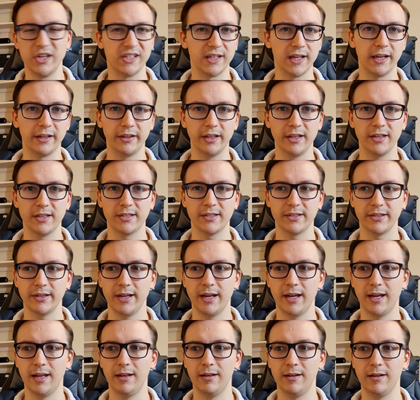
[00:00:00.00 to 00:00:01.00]
like this.
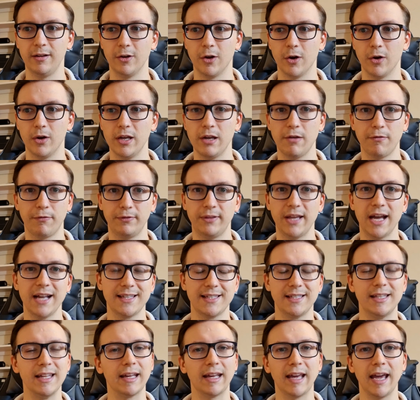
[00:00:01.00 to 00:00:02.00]
And you know, if
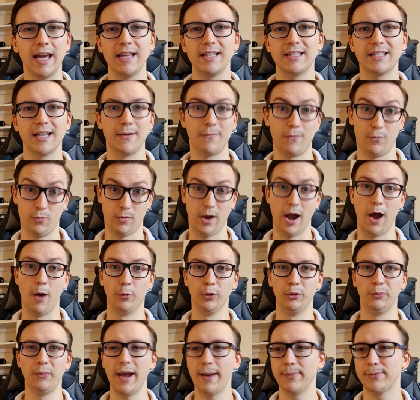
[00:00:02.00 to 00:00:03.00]
that's the case, I
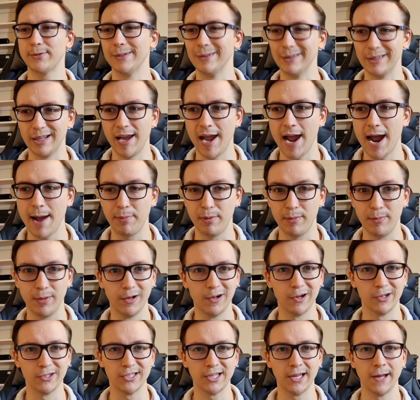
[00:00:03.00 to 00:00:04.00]
would be absolutely happy,
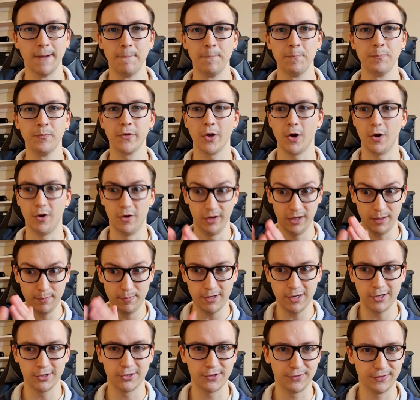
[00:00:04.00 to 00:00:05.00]
because only
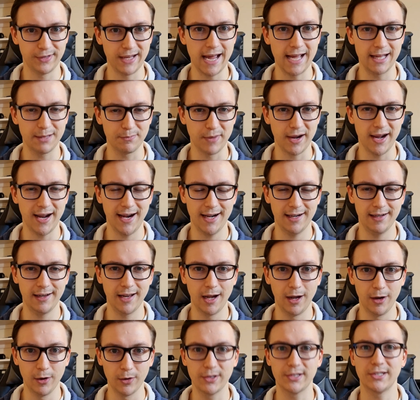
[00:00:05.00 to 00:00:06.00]
because of that my
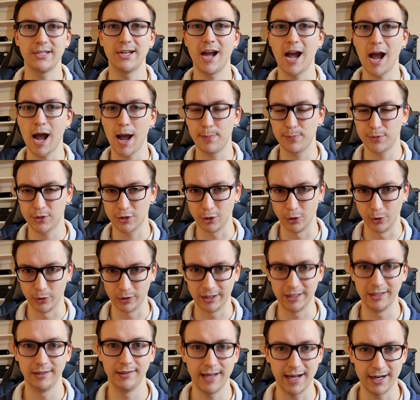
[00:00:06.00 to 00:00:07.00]
hairline looks
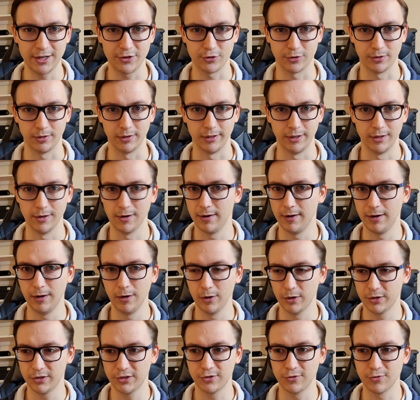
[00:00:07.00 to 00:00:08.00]
absolutely natural. You know, it
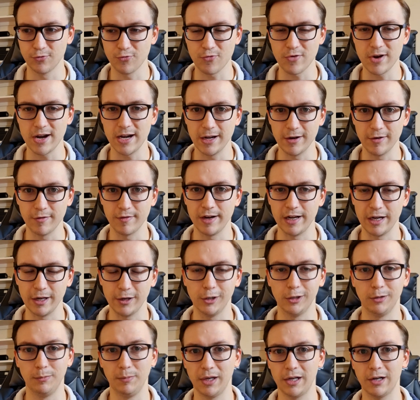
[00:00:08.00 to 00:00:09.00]
looks really
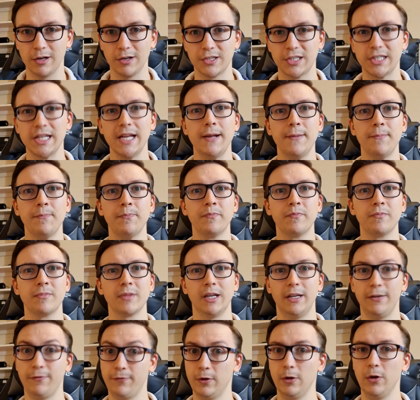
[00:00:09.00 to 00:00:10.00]
good, because
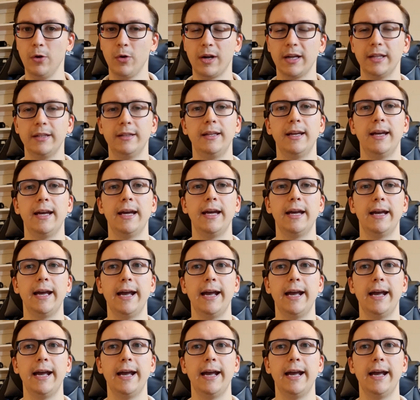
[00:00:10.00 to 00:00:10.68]
if you look at the